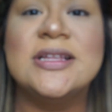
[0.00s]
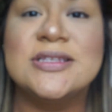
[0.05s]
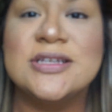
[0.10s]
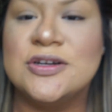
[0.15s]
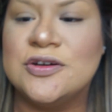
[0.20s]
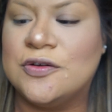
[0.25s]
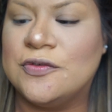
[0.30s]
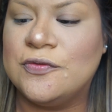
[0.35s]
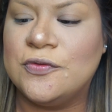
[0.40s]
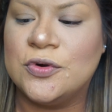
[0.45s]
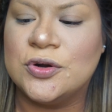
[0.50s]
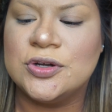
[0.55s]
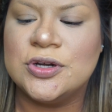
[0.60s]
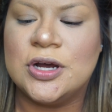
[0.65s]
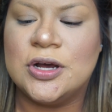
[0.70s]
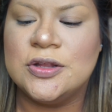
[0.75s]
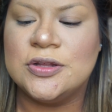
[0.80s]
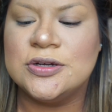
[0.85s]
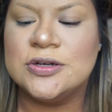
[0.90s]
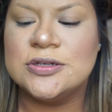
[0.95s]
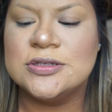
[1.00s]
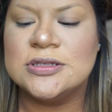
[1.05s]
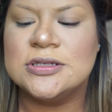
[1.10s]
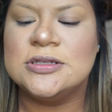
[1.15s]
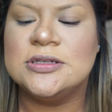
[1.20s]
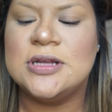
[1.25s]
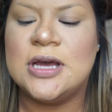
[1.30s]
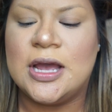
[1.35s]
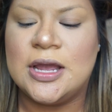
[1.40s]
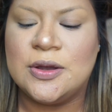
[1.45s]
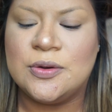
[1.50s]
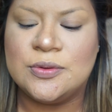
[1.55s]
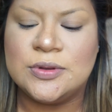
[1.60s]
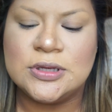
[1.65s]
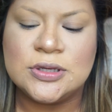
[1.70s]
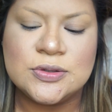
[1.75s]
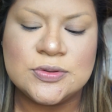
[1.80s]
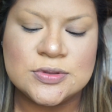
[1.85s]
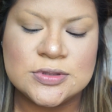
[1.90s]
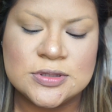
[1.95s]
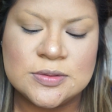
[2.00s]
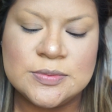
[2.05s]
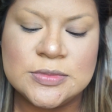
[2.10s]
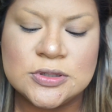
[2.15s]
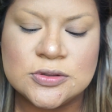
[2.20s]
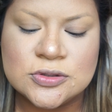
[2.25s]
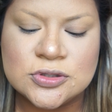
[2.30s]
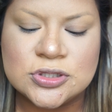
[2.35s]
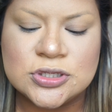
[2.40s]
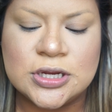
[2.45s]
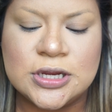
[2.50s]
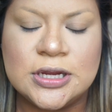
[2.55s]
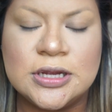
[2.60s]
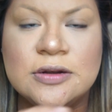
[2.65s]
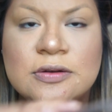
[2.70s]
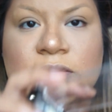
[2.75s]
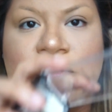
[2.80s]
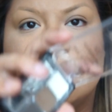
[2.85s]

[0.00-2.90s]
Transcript: It's under $4, and I only use the middle shade